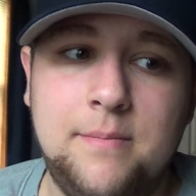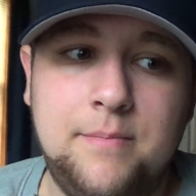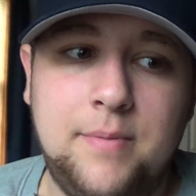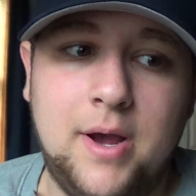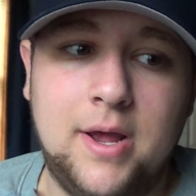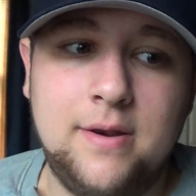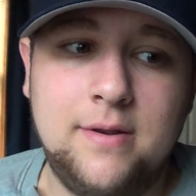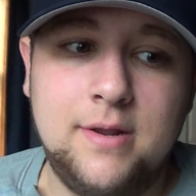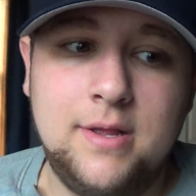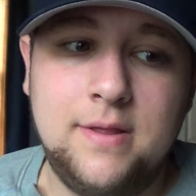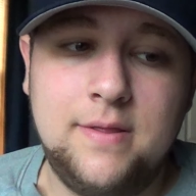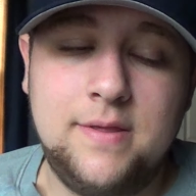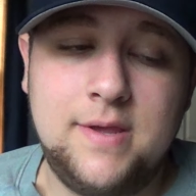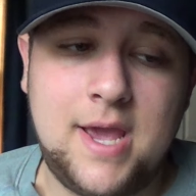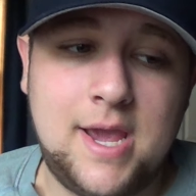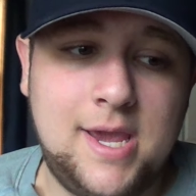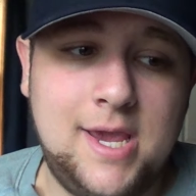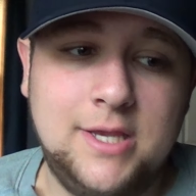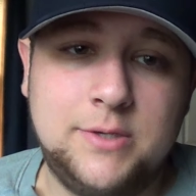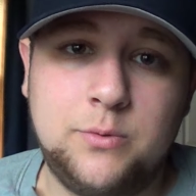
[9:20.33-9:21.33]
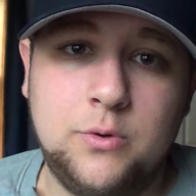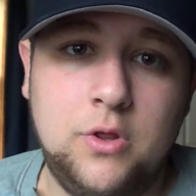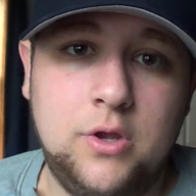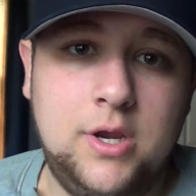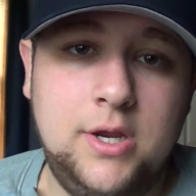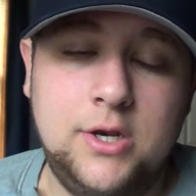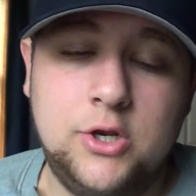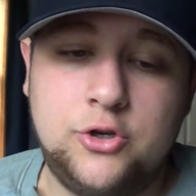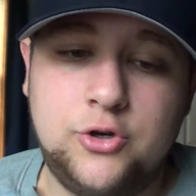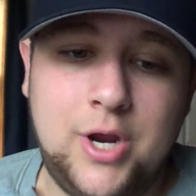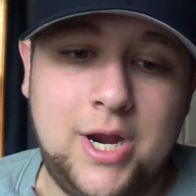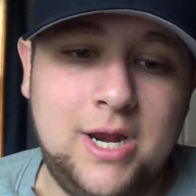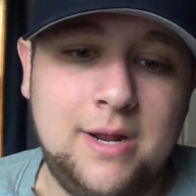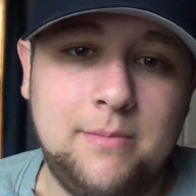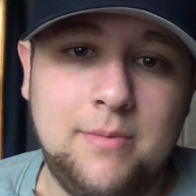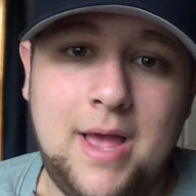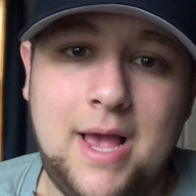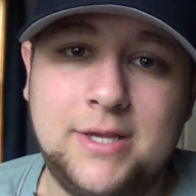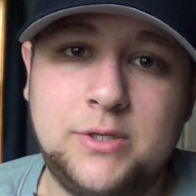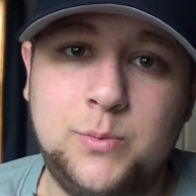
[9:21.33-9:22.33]
but the Yankees were looking to trade
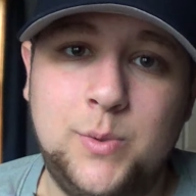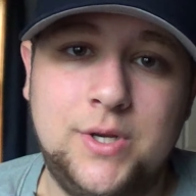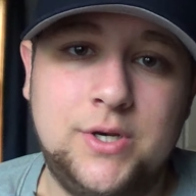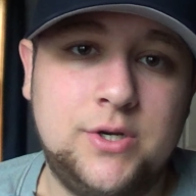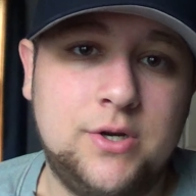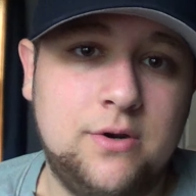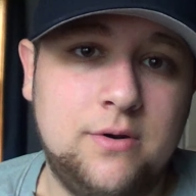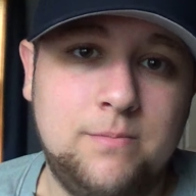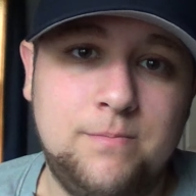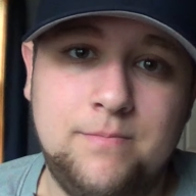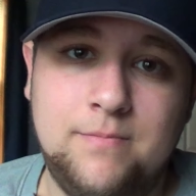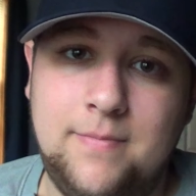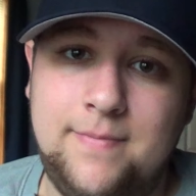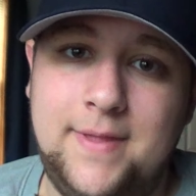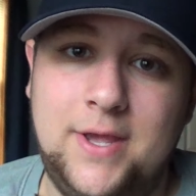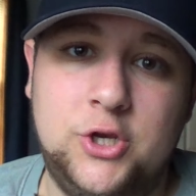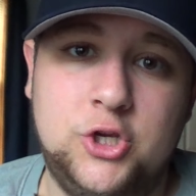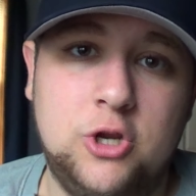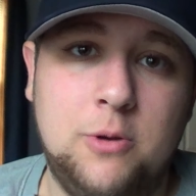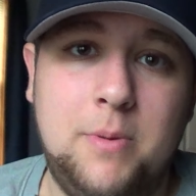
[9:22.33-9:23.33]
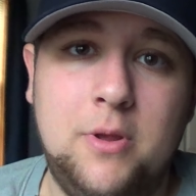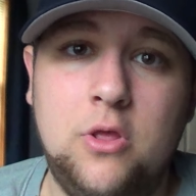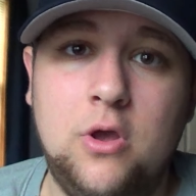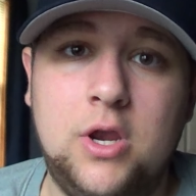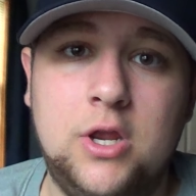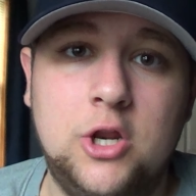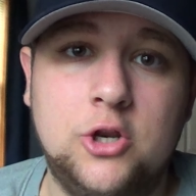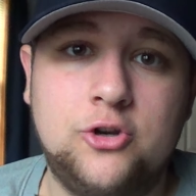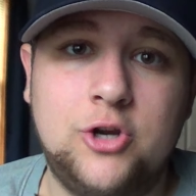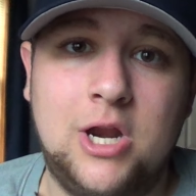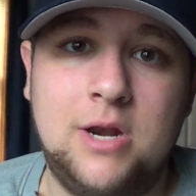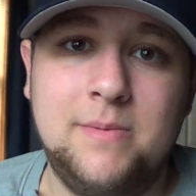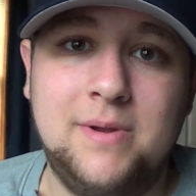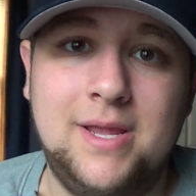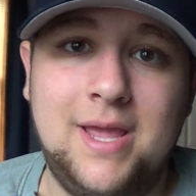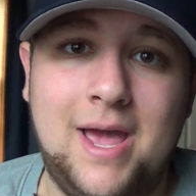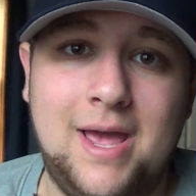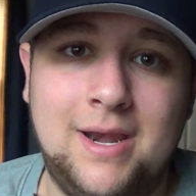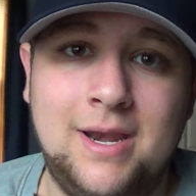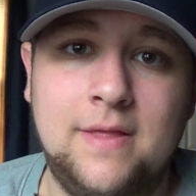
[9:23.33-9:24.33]
him last winter, and they should be looking to trade him
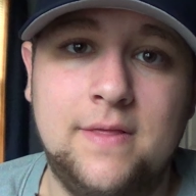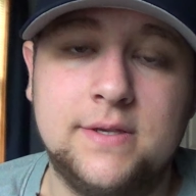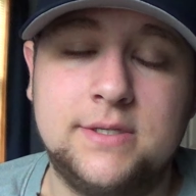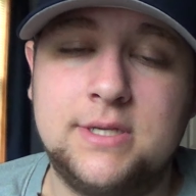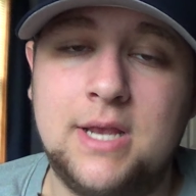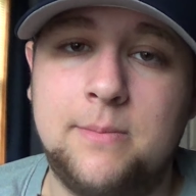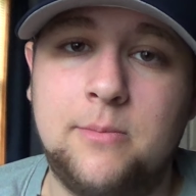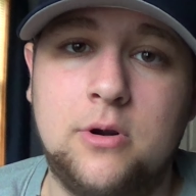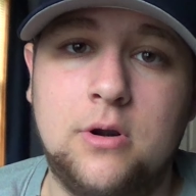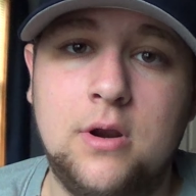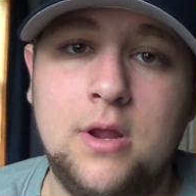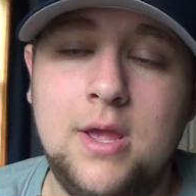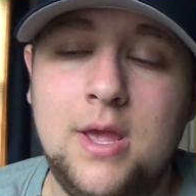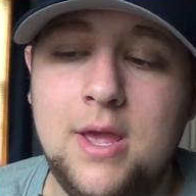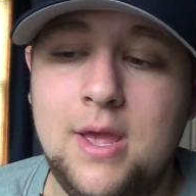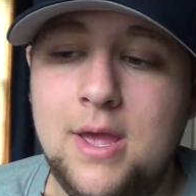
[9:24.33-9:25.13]
again in the summer.